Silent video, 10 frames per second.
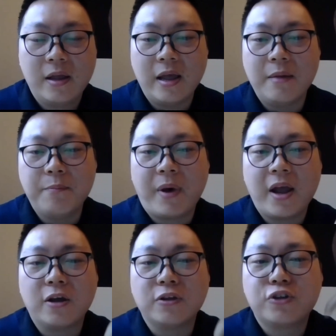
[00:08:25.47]
And by
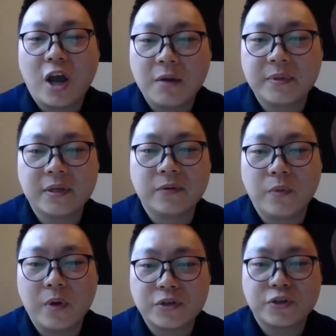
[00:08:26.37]
adopting
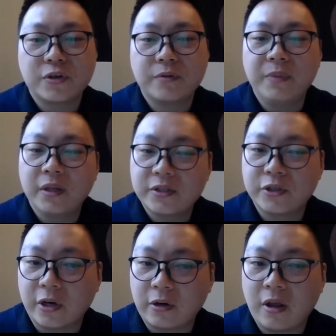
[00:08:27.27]
Western military
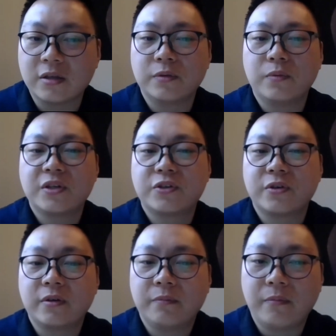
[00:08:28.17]
technology,
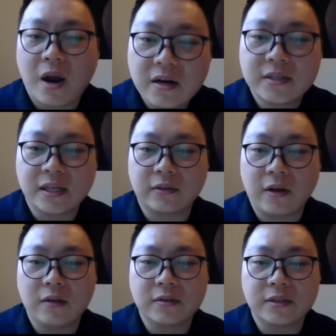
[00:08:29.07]
Western modern
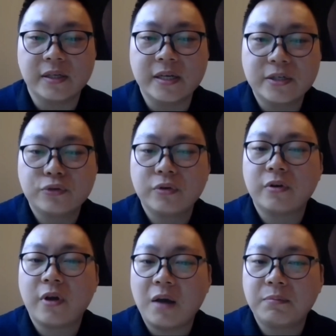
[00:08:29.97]
technology, is to
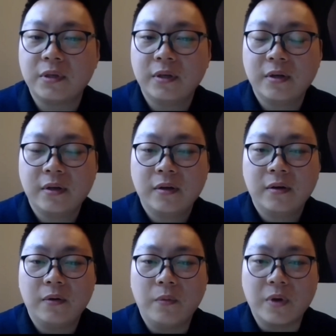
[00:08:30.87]
adopt
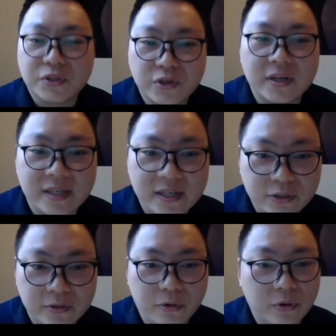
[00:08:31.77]

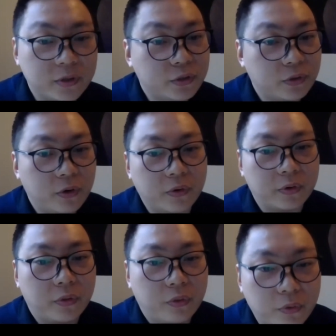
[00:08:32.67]
Westernization or to
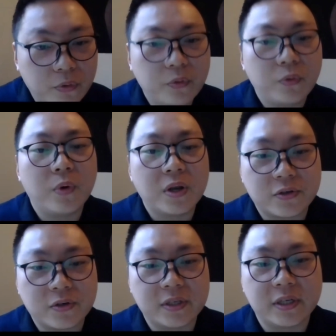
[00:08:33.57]
going through
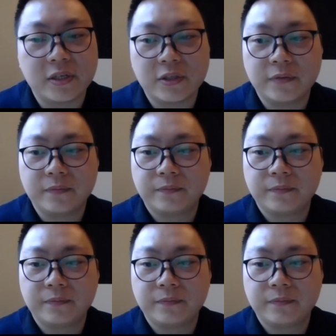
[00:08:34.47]
Westernization.